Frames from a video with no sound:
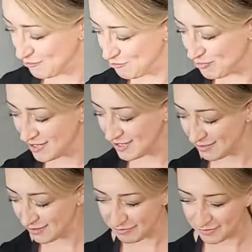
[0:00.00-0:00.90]

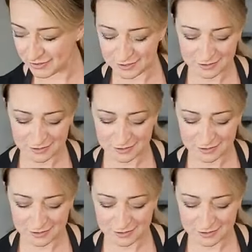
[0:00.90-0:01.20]
Beautiful